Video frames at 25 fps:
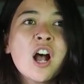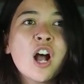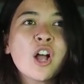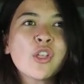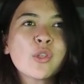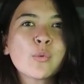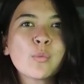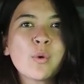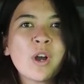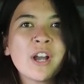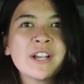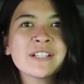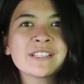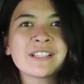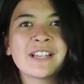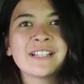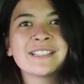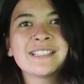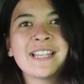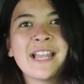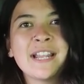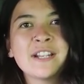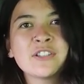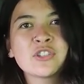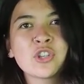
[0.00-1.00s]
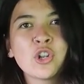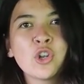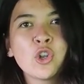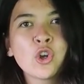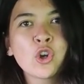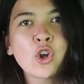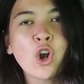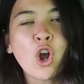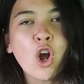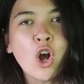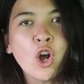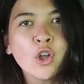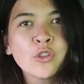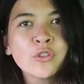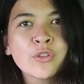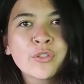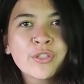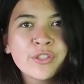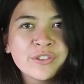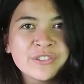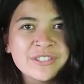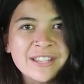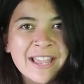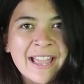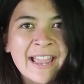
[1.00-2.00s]
Otherwise, I tend to look
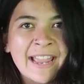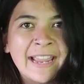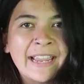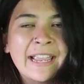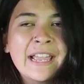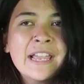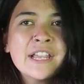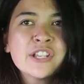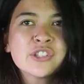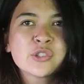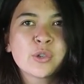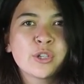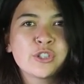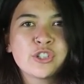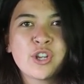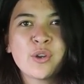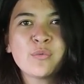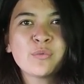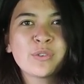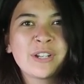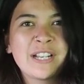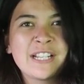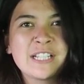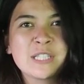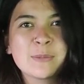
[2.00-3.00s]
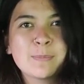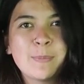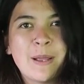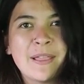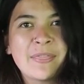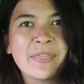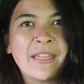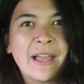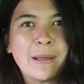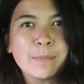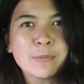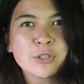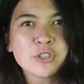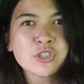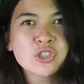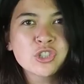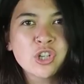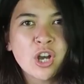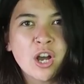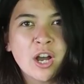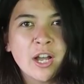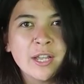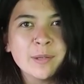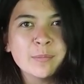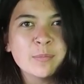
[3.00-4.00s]
on the day, so I don't really spend that much
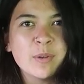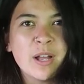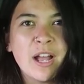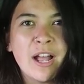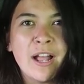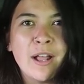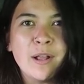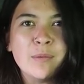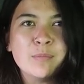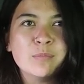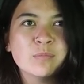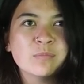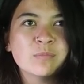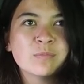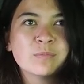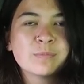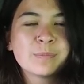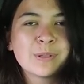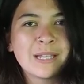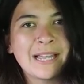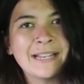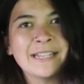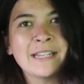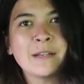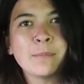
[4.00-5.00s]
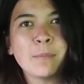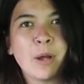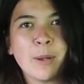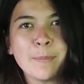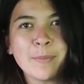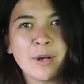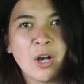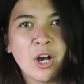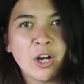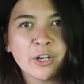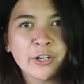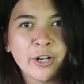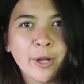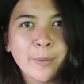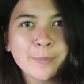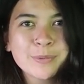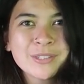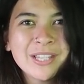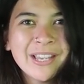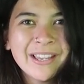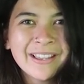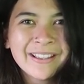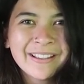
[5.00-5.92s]
time um, planning my park ups.